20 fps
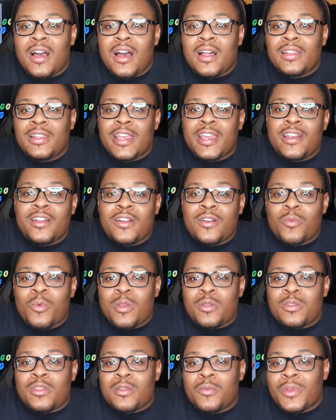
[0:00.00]
later
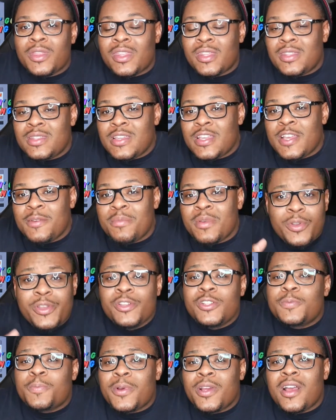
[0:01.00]
with the dip. We
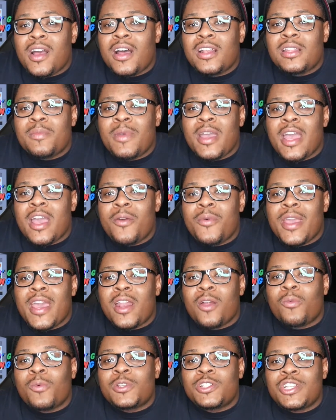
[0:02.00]
used print on demand. We had
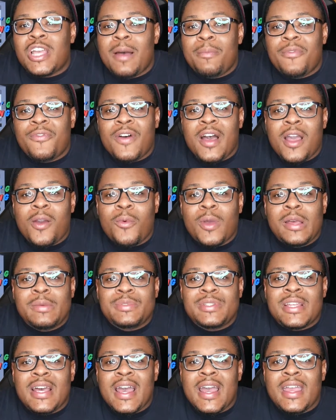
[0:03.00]
a Shopify
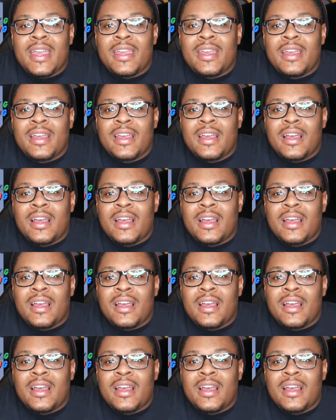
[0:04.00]
website.